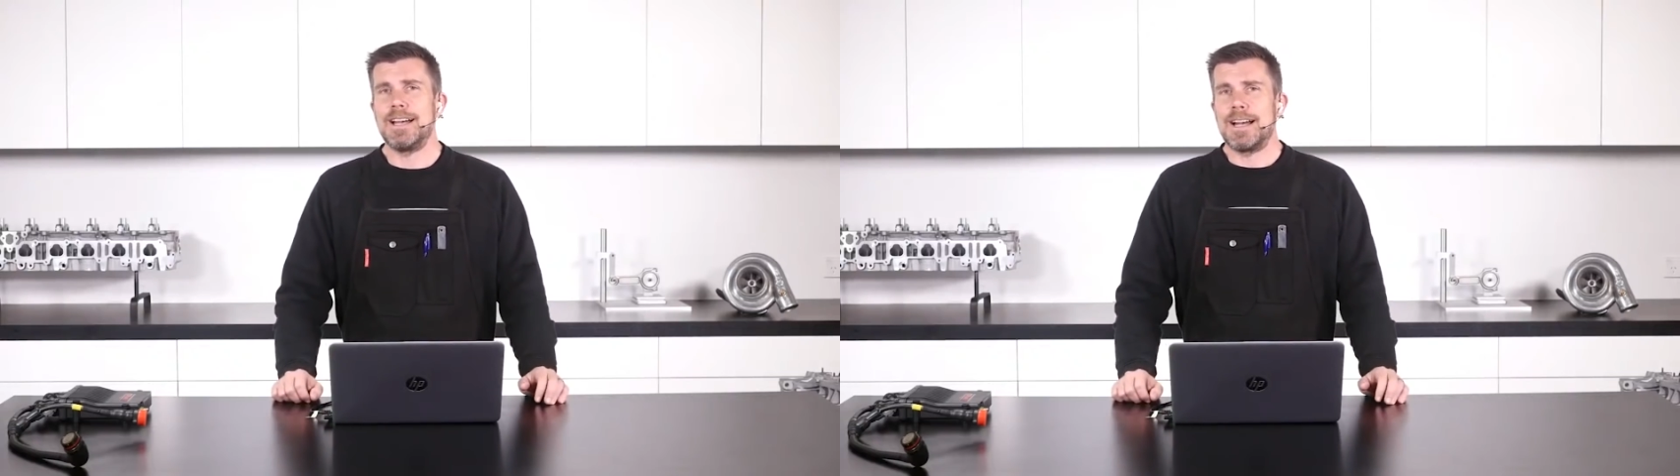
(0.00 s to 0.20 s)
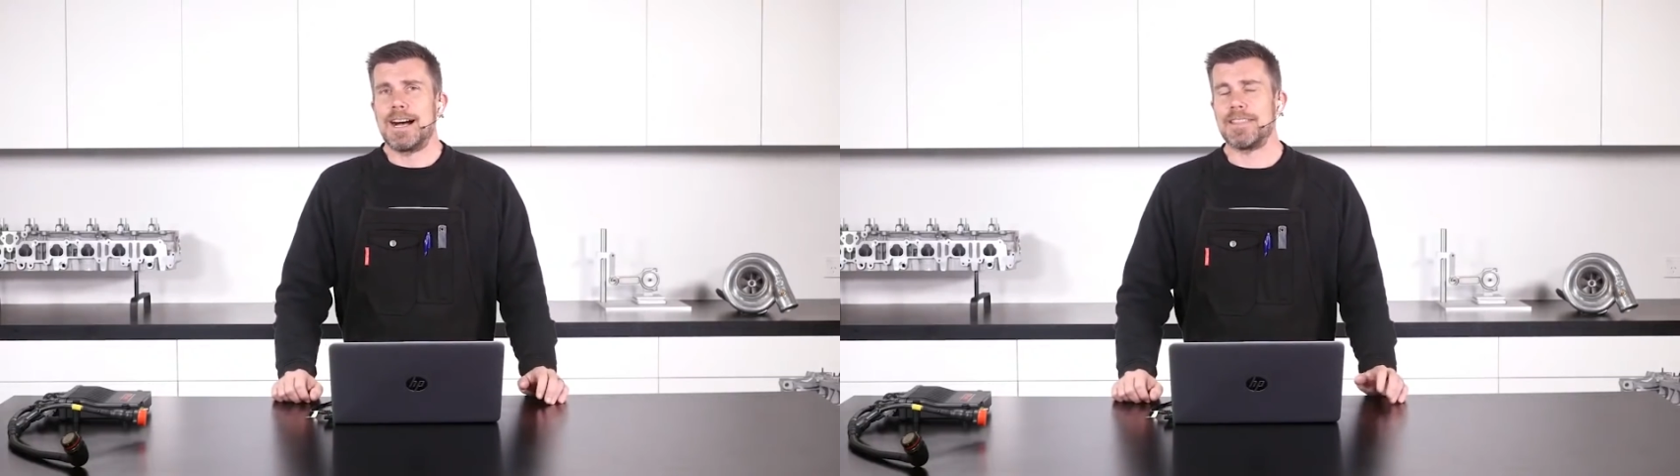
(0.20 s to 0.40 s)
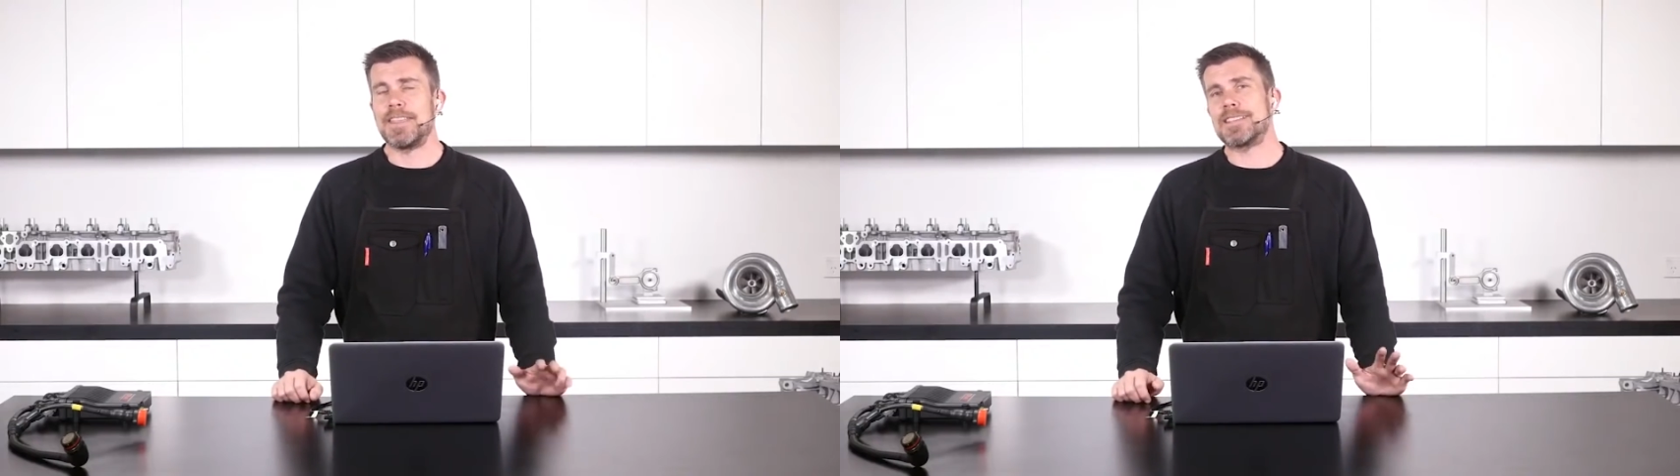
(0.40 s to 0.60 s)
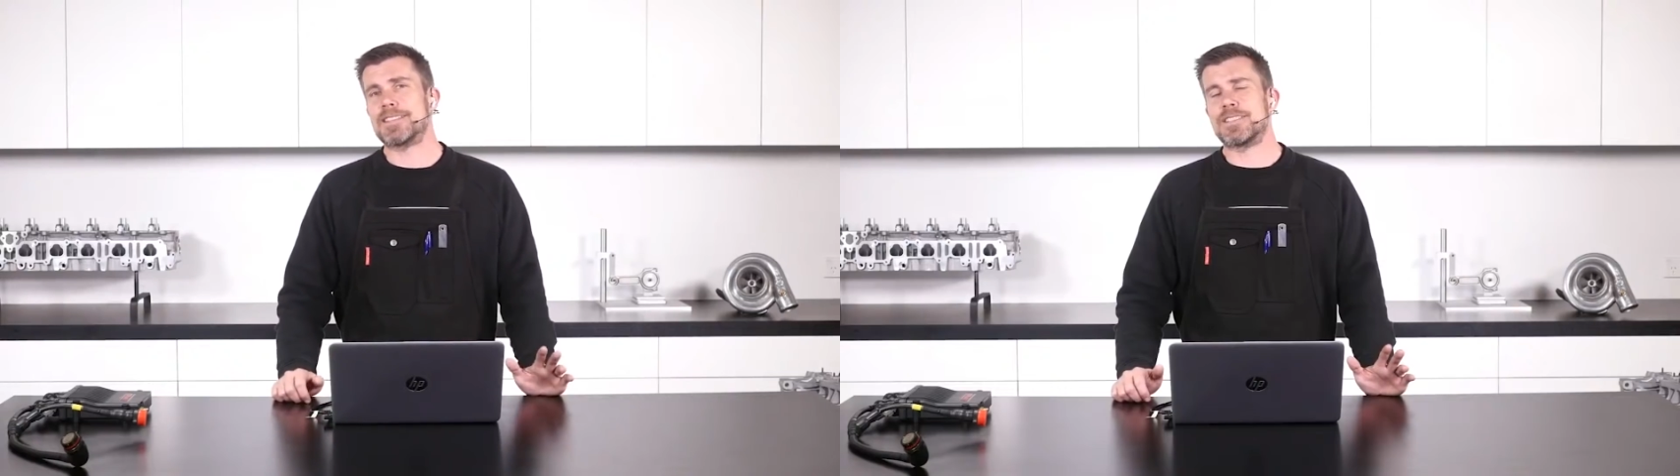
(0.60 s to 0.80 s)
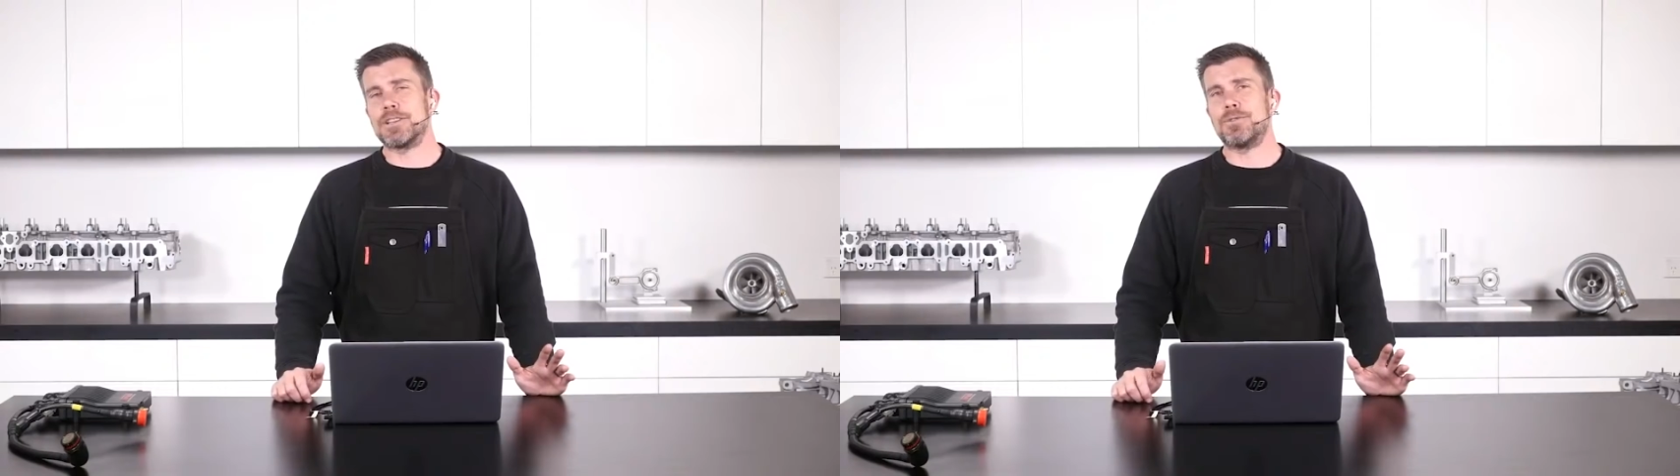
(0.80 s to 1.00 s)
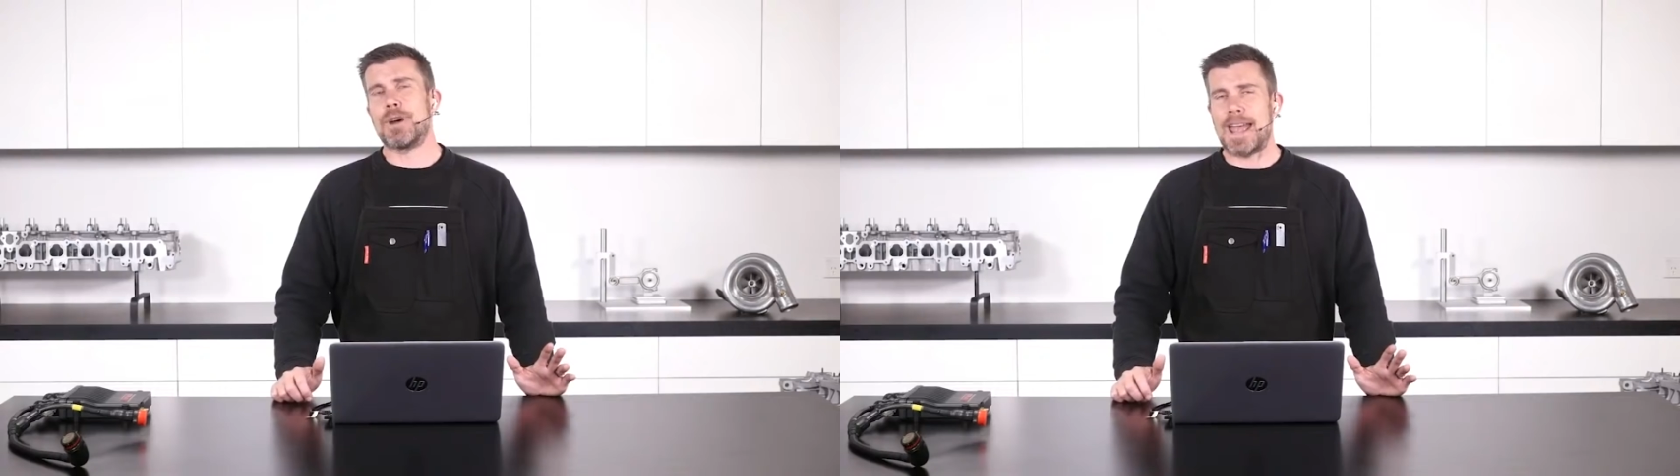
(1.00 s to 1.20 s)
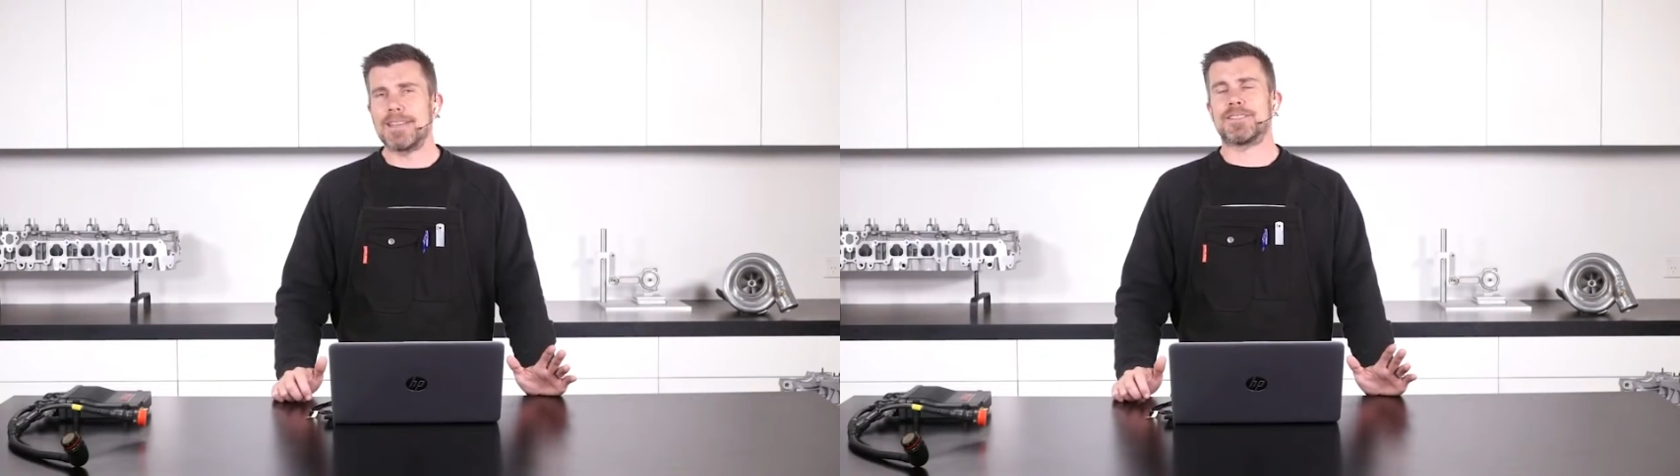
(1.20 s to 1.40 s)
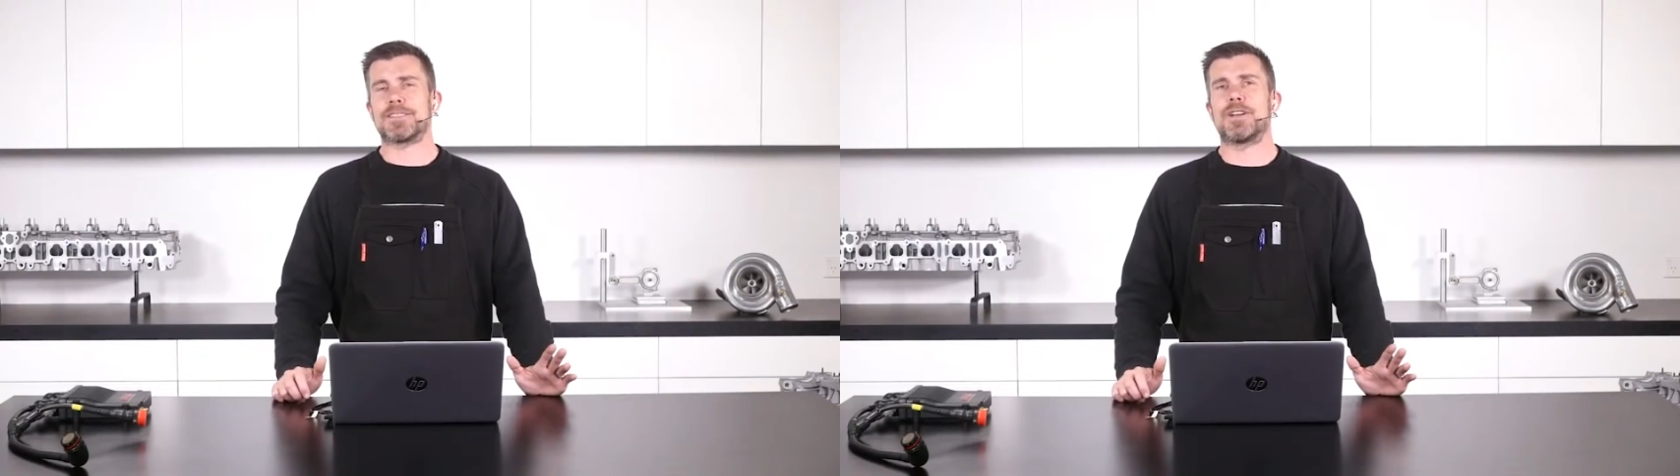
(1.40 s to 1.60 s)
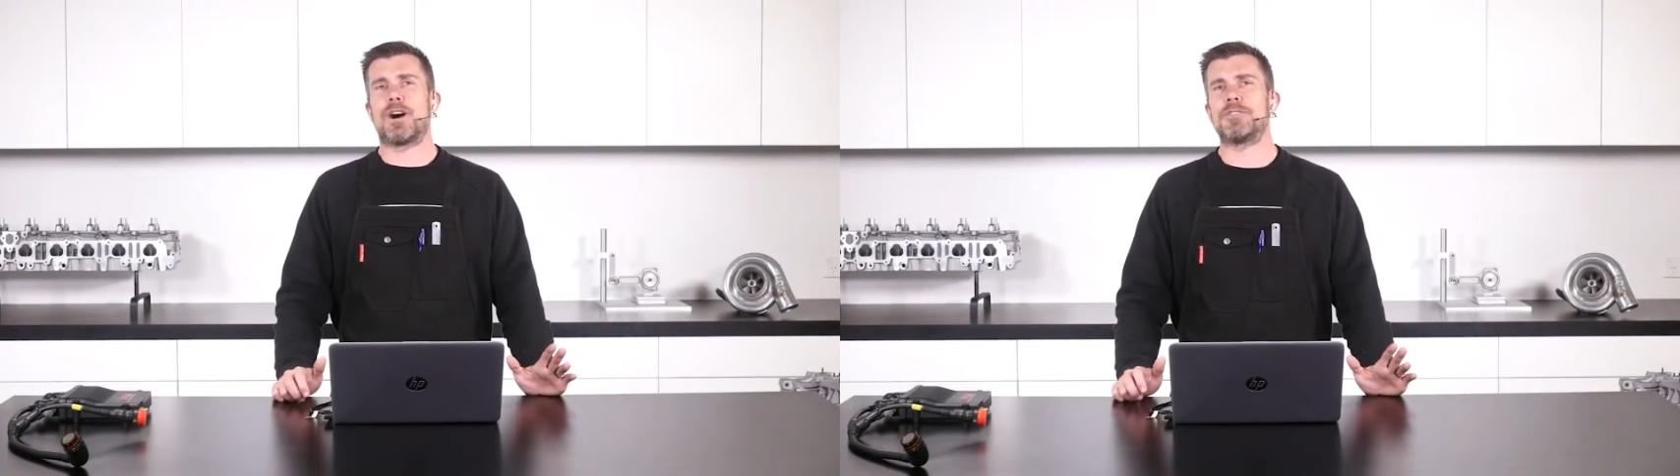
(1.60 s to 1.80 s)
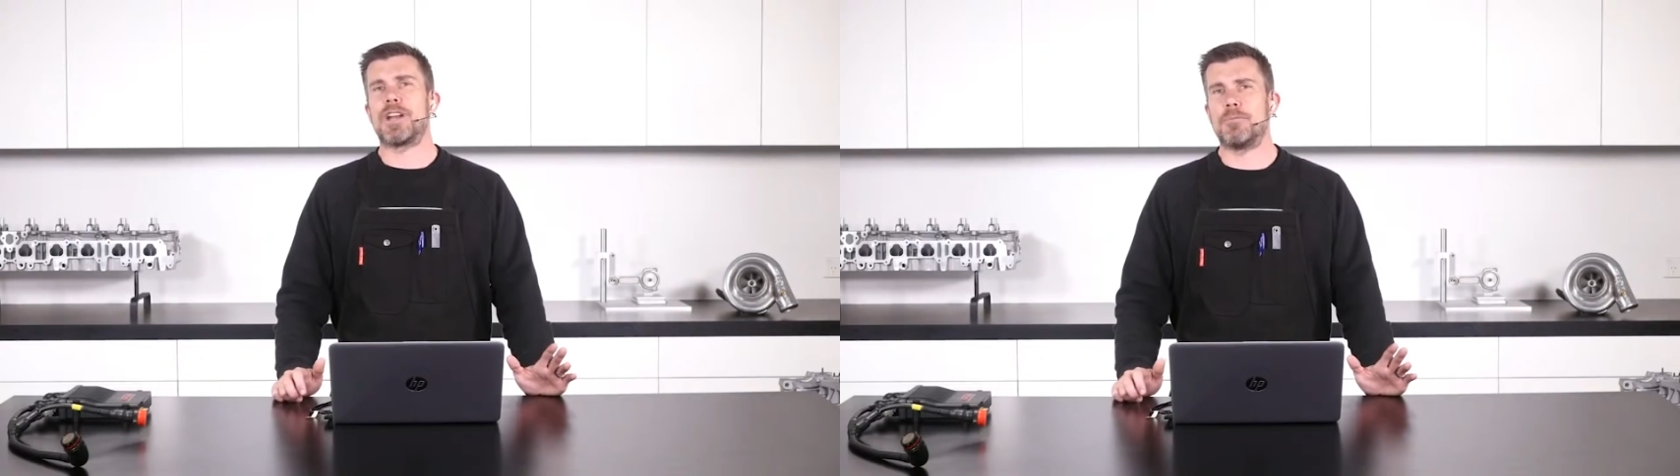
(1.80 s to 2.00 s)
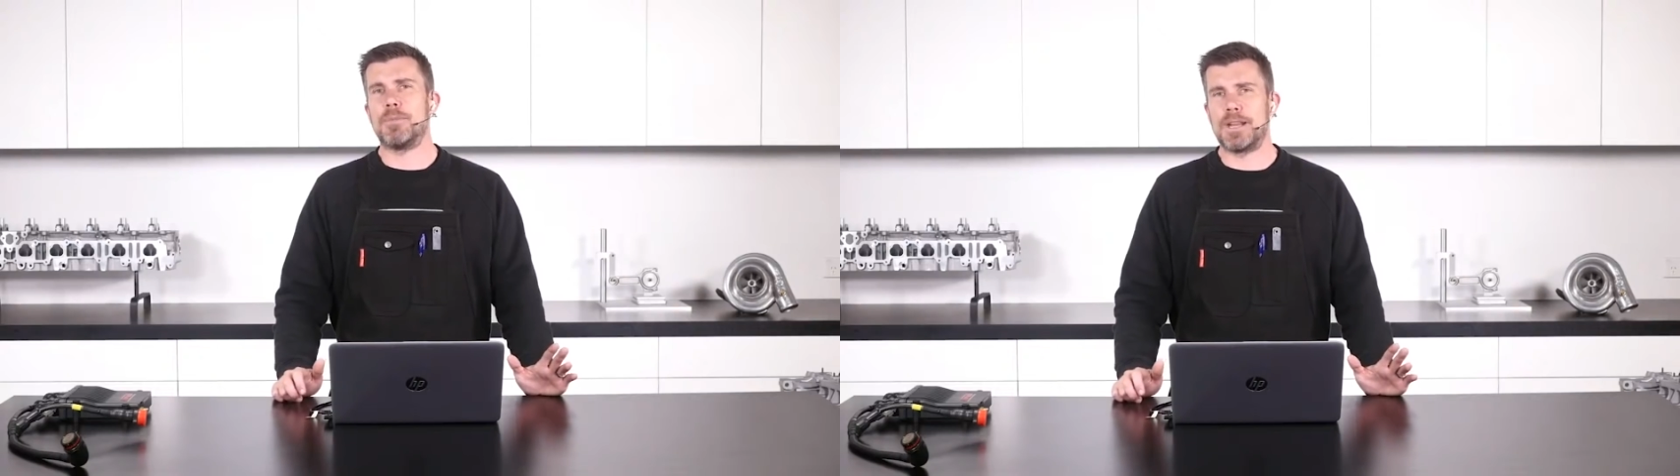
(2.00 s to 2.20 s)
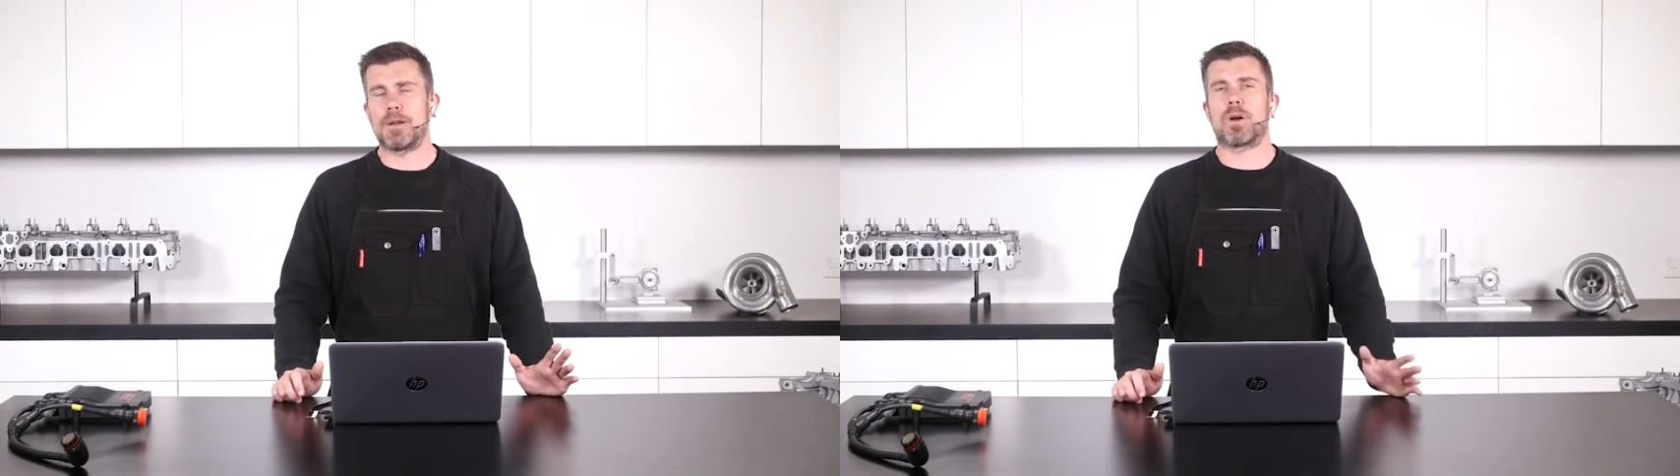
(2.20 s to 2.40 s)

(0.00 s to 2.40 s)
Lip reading: That still hasn't solved our immediate